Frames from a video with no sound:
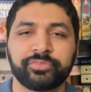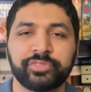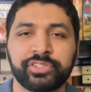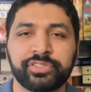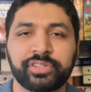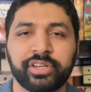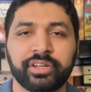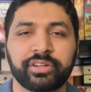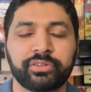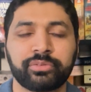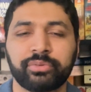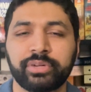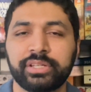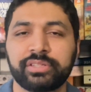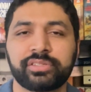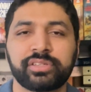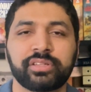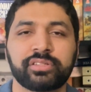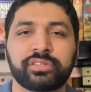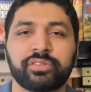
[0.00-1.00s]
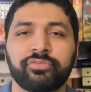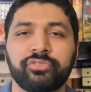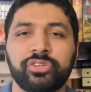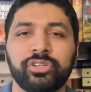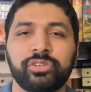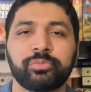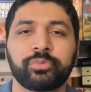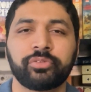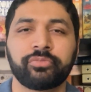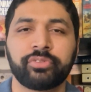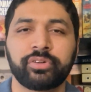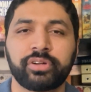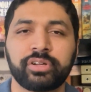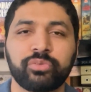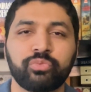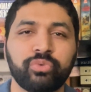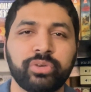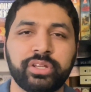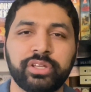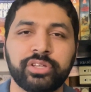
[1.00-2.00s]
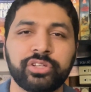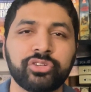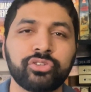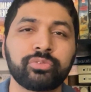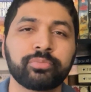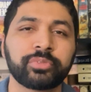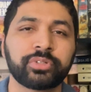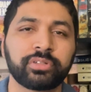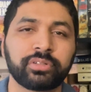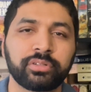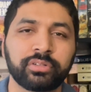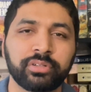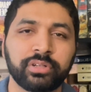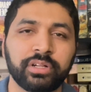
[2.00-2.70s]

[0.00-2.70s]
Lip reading: He's got a great sense of humor, very witty humor.